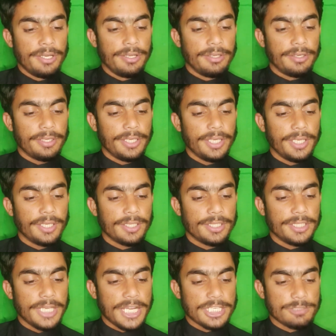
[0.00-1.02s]

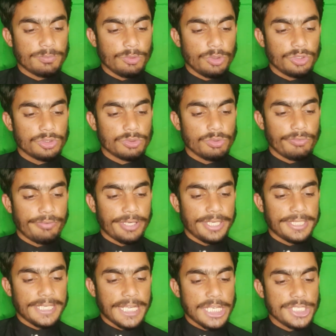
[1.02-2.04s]
rarely exposed to
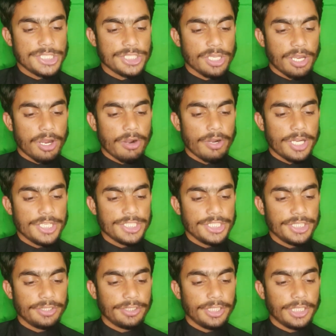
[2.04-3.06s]
finance or
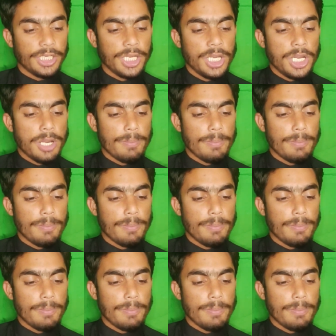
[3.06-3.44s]
engineering.